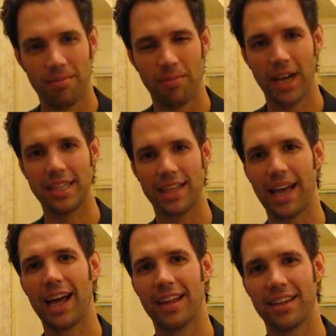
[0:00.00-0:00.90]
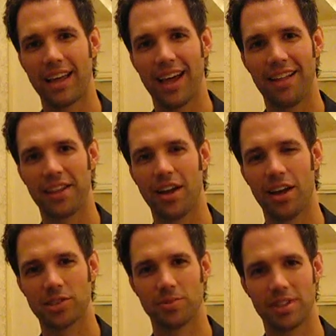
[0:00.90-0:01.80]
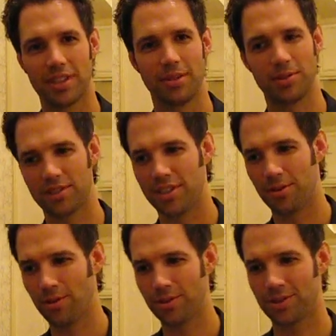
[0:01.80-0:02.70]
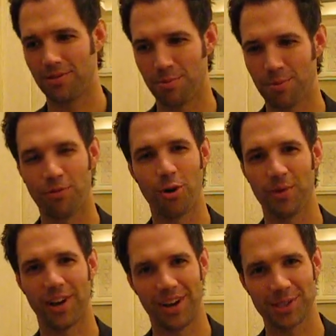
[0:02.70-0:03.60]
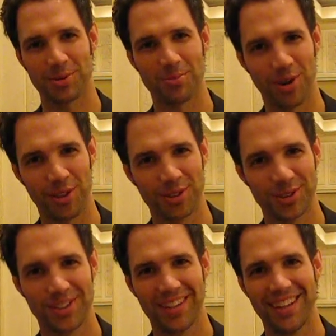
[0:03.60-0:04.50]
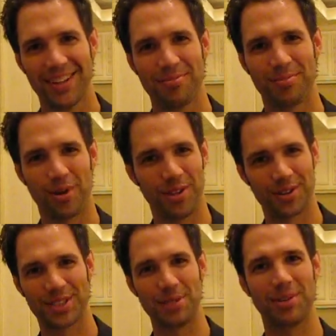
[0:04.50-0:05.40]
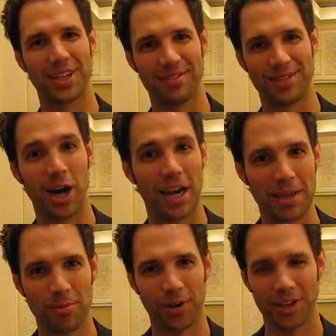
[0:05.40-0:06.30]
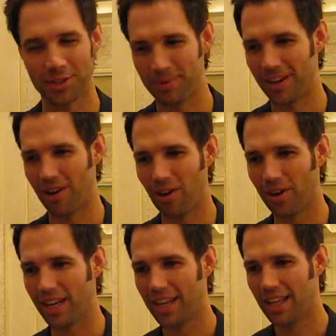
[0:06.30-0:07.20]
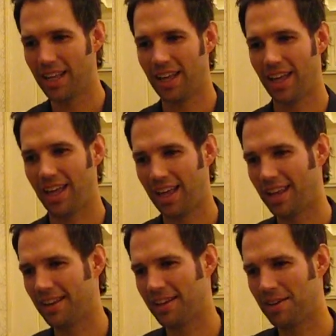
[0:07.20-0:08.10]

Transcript: My dad, Alan Osmond, he was the oldest of the performing Osmond brothers, brother, sibling of Donnie and Marie, as you may know, and